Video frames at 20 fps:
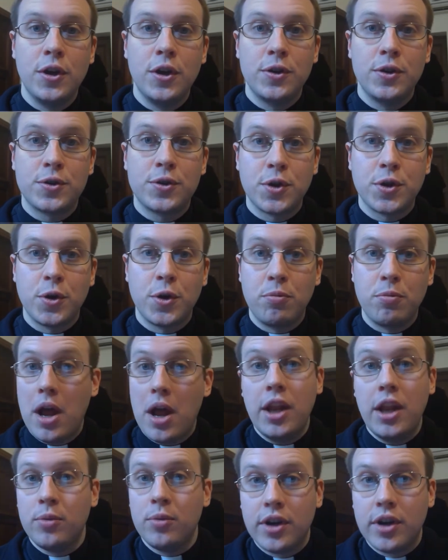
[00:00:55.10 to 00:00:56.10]
So
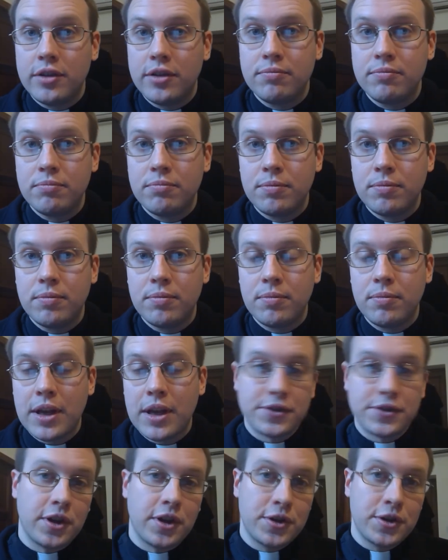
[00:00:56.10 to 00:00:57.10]
anyone,
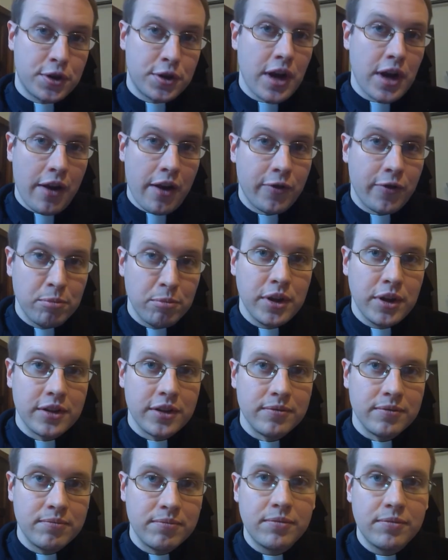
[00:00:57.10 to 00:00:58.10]
as long as you're not
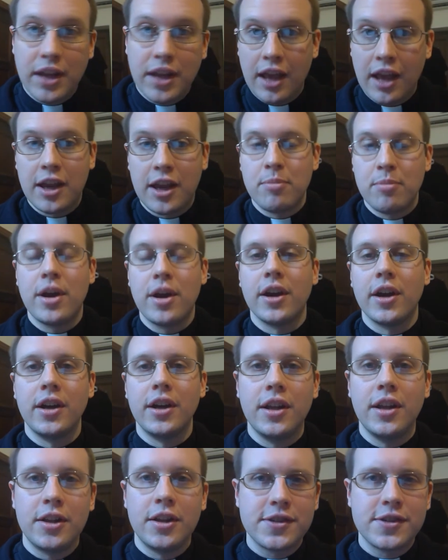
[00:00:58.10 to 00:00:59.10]
forbidden, can get
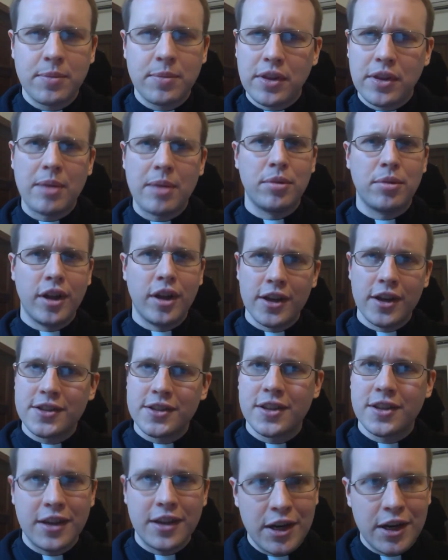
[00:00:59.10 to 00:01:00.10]
married. It's something that
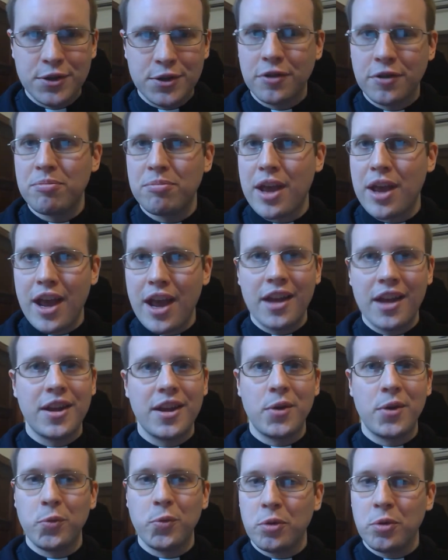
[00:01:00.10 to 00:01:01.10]
belongs to the nature of man
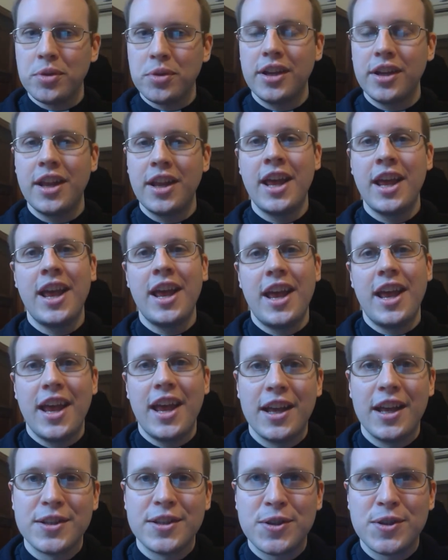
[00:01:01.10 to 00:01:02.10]
and woman,
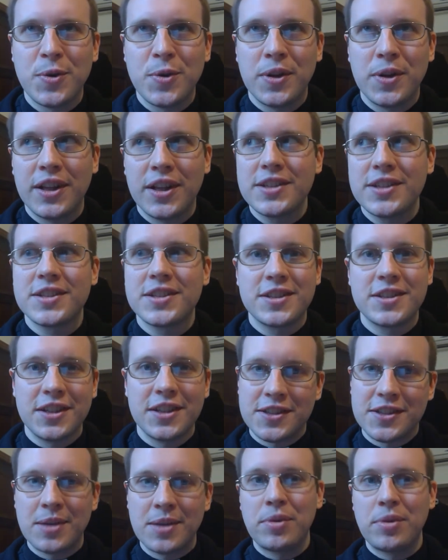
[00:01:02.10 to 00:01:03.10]
and so unless
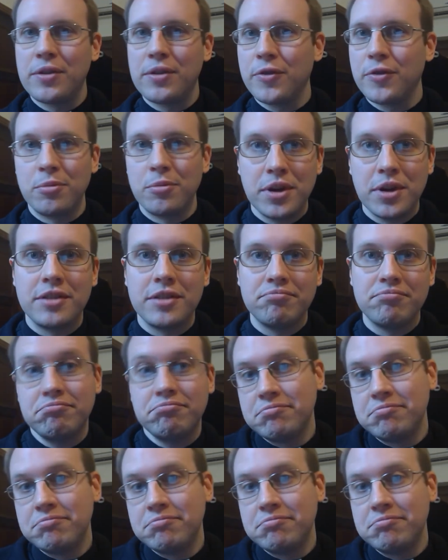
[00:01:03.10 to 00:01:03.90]
it's something forbidden,